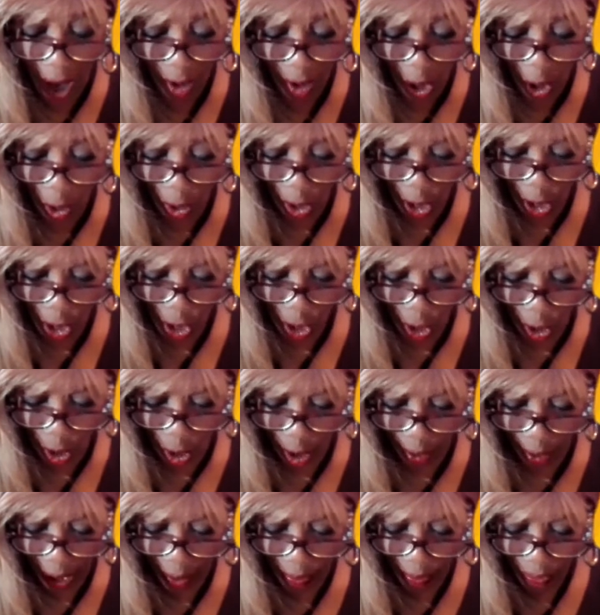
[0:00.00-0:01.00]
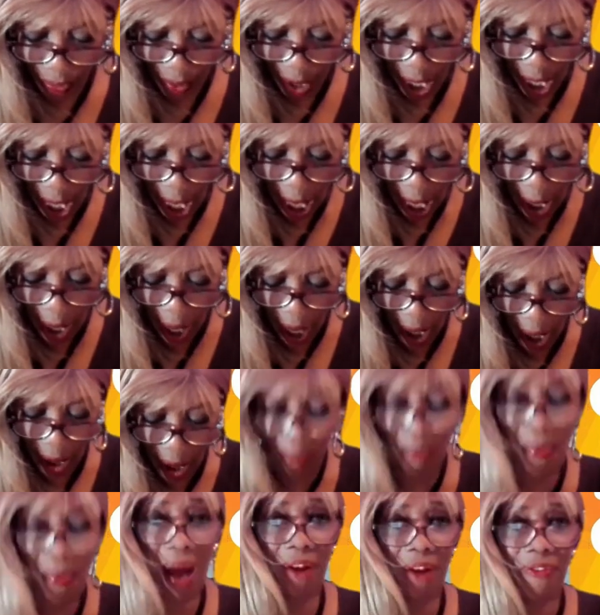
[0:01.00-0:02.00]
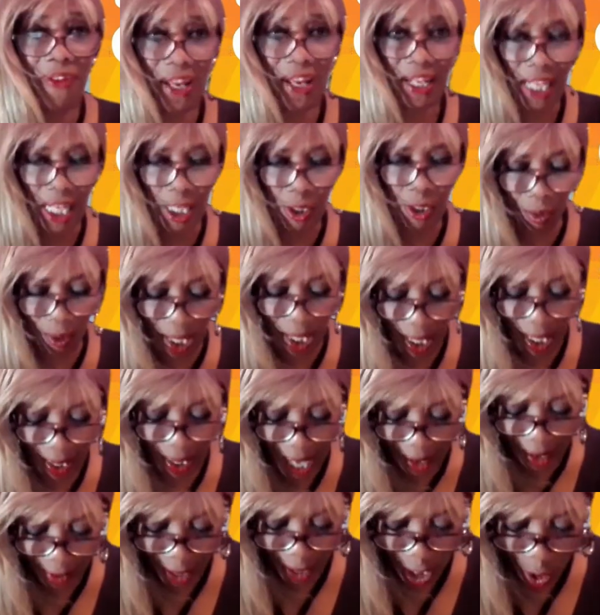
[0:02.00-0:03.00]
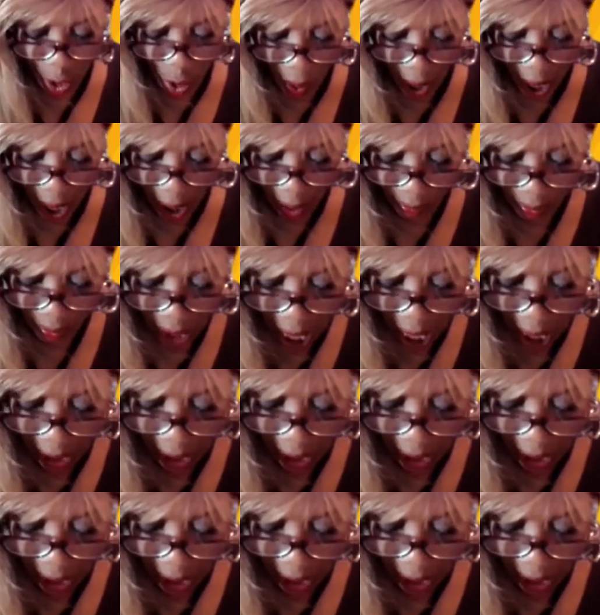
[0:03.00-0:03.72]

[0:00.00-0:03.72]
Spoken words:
y'all know the story. Matter of fact, let's read 11 and 12.